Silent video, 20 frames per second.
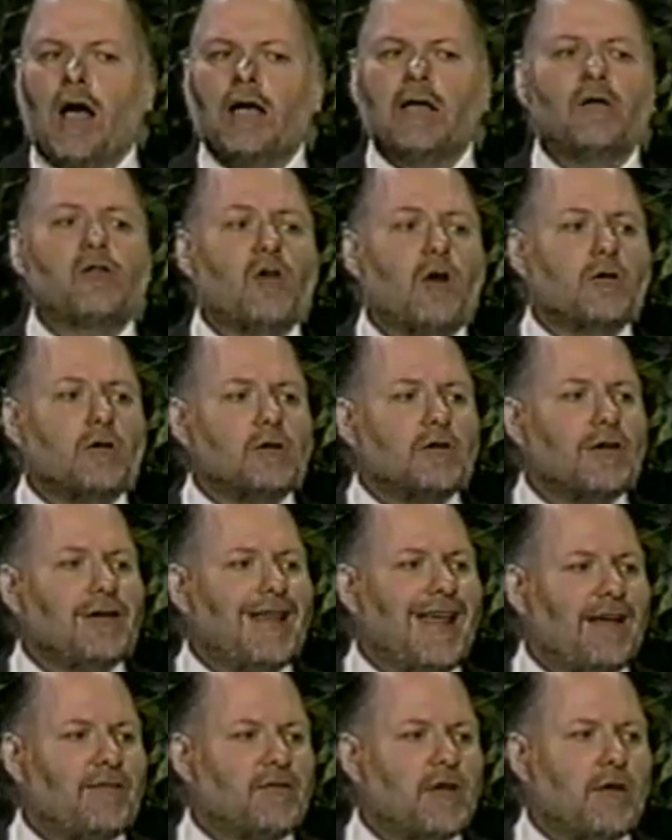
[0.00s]
His uncle
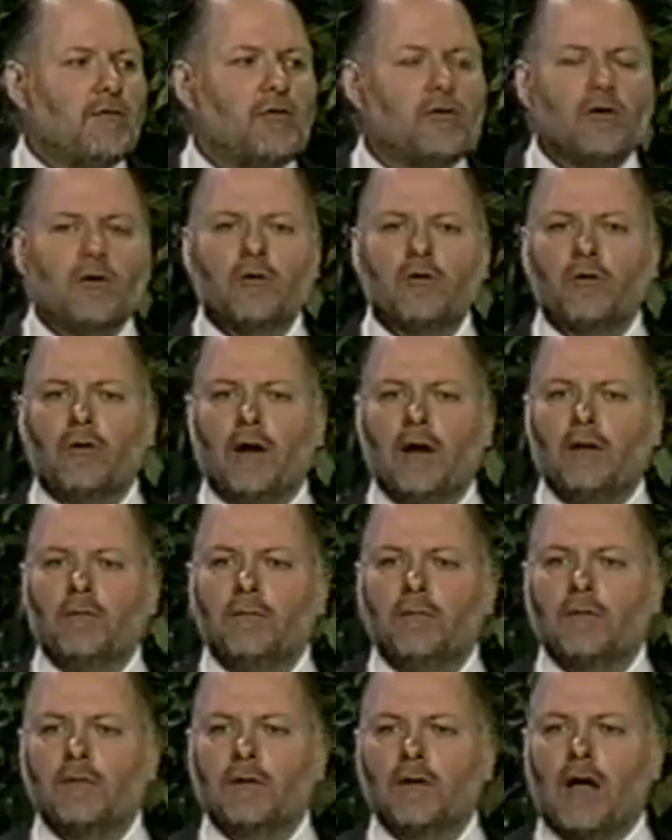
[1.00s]
didn't have to have surgery.
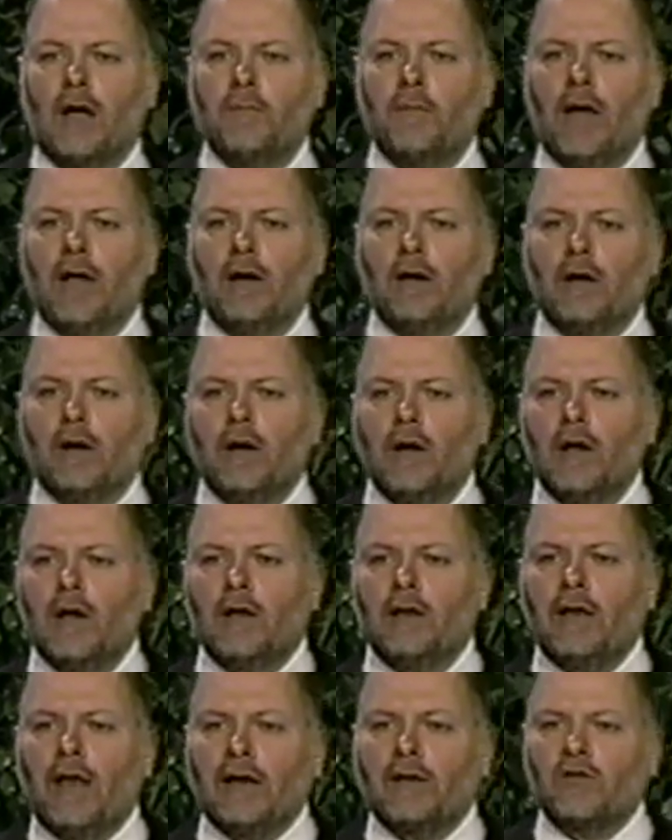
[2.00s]
Got better.
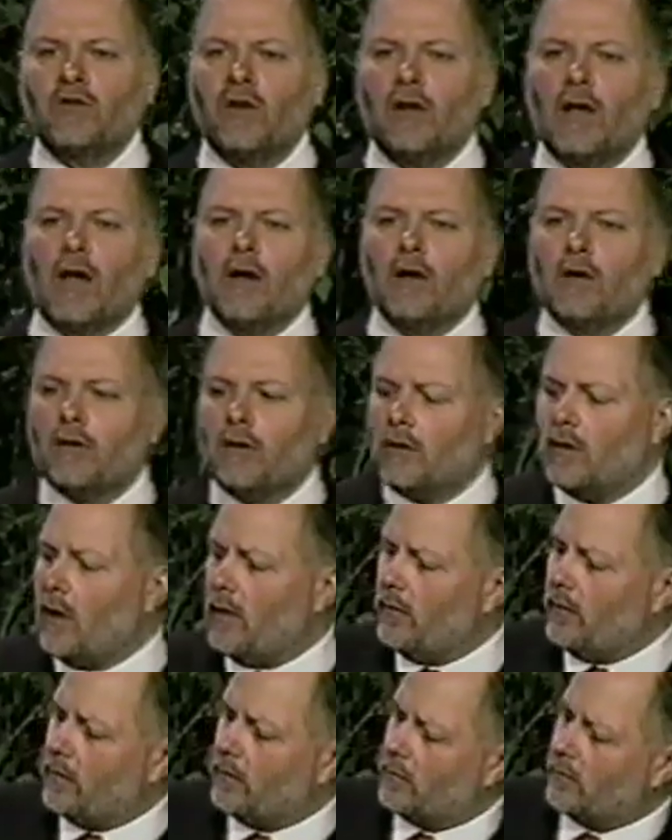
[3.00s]
Next thing I heard
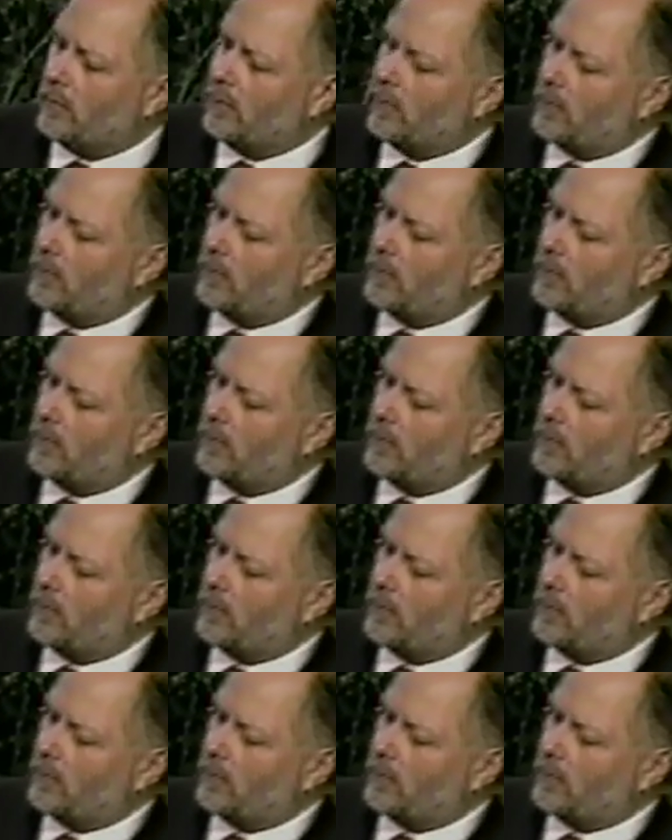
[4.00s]
another